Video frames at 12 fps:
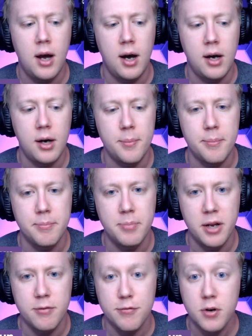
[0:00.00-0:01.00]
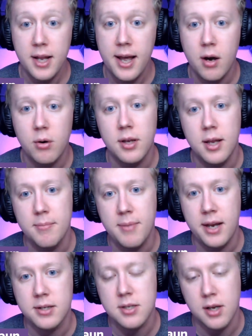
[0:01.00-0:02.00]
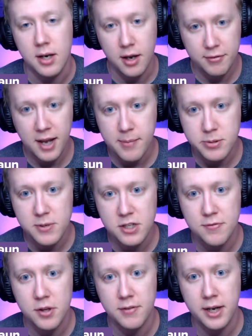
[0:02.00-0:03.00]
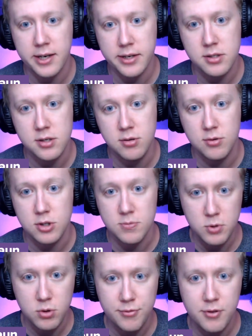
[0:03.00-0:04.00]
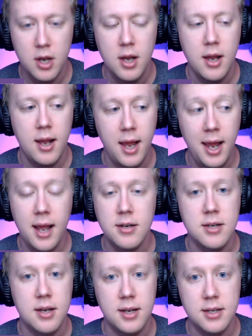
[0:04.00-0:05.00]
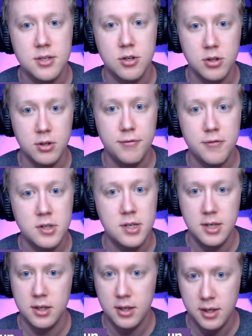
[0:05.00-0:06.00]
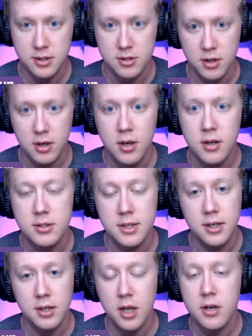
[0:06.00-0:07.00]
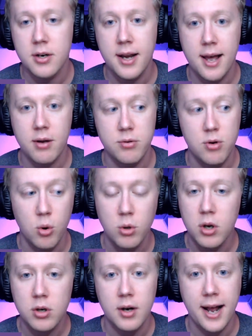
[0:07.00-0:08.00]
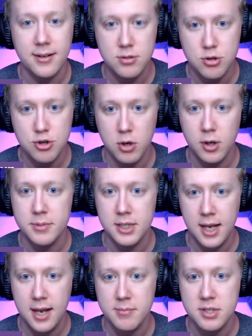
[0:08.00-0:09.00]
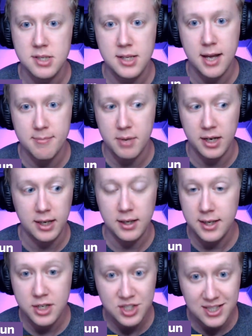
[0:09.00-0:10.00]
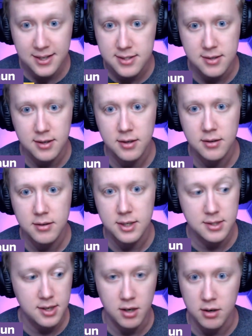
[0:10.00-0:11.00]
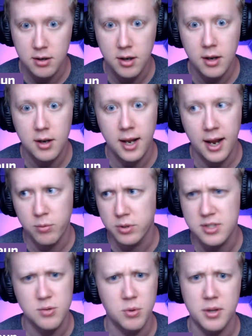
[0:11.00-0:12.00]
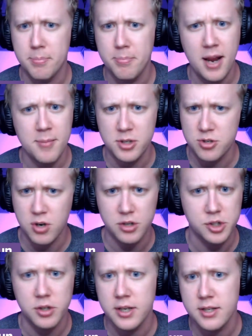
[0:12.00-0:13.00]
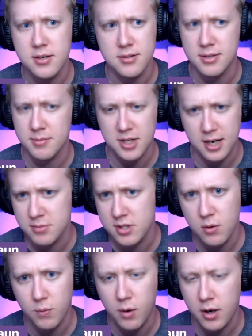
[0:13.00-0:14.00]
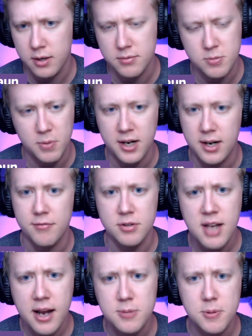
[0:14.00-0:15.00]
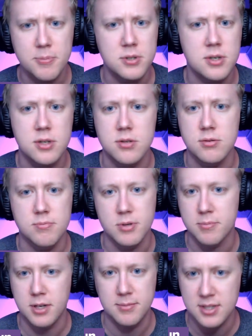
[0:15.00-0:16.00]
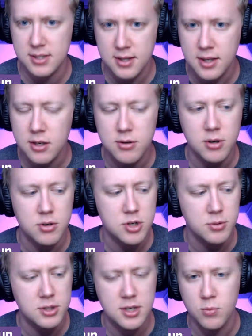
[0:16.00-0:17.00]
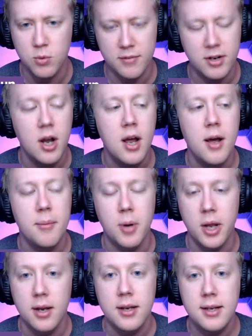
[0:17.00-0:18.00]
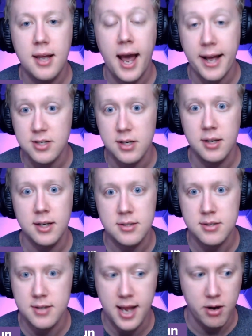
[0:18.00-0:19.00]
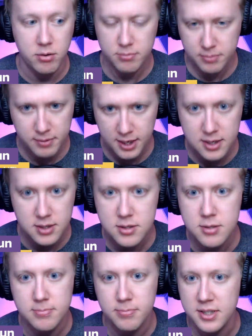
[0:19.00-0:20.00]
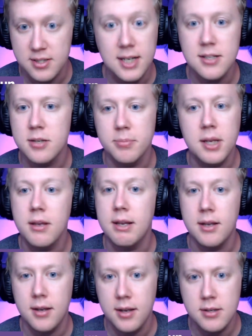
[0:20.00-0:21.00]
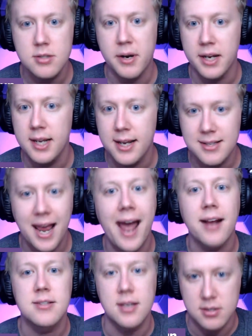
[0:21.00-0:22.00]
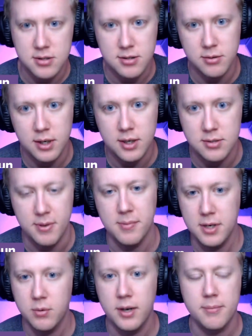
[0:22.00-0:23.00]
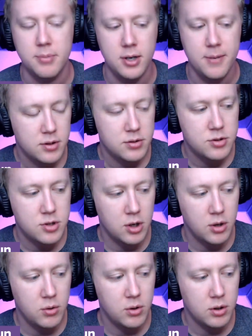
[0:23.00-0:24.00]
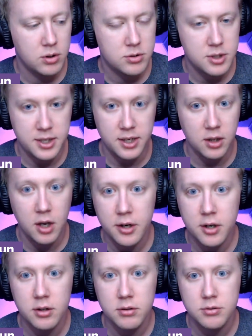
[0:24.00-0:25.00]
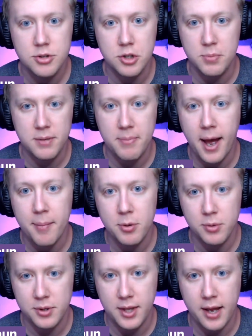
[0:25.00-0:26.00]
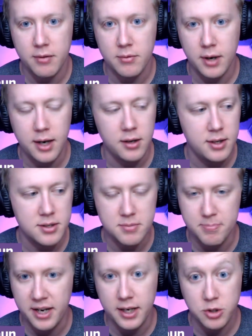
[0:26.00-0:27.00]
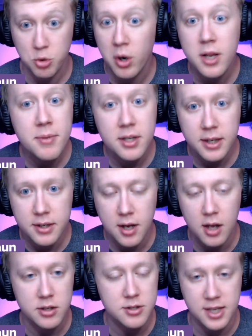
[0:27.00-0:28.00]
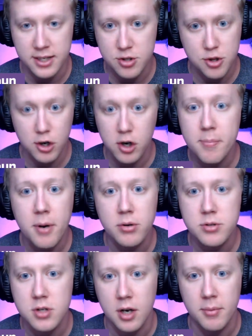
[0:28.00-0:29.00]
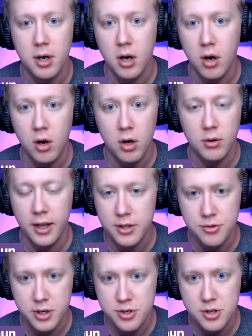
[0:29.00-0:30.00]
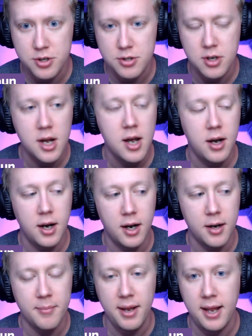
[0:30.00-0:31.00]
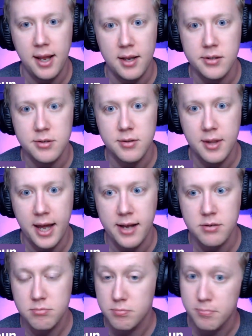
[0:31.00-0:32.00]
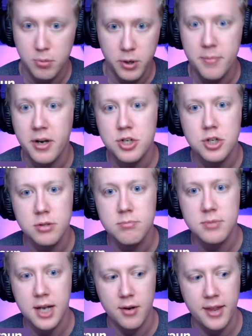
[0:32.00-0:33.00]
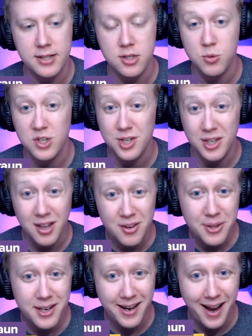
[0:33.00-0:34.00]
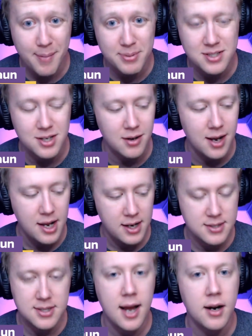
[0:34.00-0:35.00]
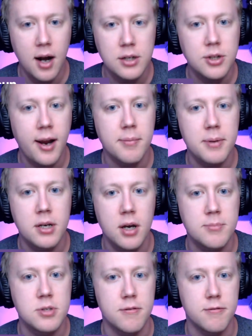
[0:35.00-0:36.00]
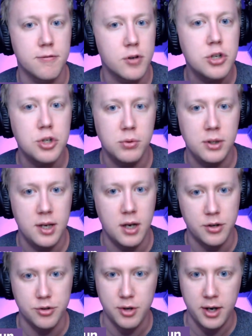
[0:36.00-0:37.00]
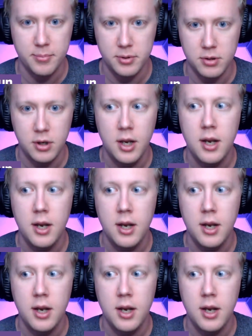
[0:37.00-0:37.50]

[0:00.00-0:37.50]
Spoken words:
But for now, it makes enough cap space for the Vikings to do this move. And it's good for Danielle Hunter. Danielle Hunter now no longer has to show up to camp to see that money. He just gets it. It's here. And we'll see where the payment structure is. Sometimes they want to spread it out for tax purposes, or sometimes that's a thing you negotiate with the team, whatever. But he has it. It's now his, ostensibly his money. He has access to it, is maybe a way to put it. So Danielle Hunter should be happy with that, right? He's making $20 million. That's third most among all edge rushers. And that pretty much should tear that situation. The other thing that happens here is that contract becomes virtually untradeable.